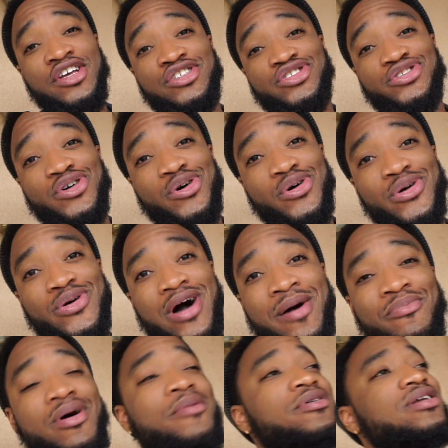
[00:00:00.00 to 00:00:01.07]
So
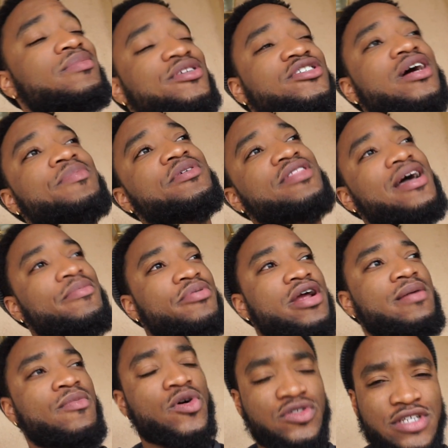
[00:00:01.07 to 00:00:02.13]
I'm probably going to be dropping that
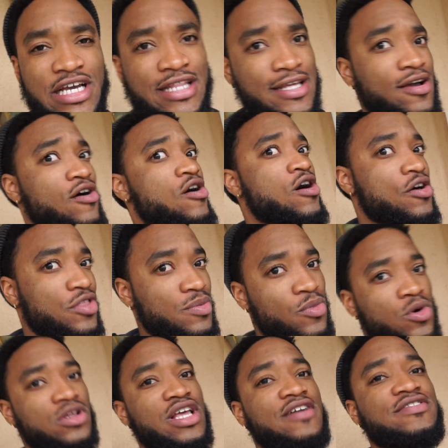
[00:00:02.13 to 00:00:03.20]
prank most likely on the
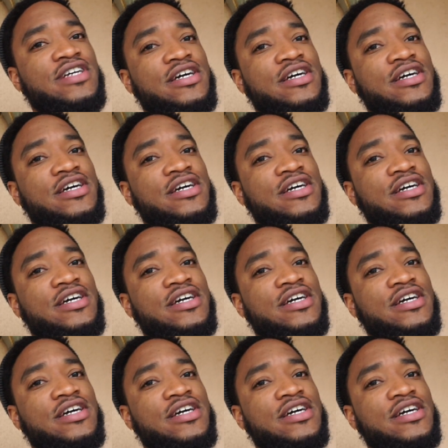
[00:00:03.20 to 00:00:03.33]
MoreLyfe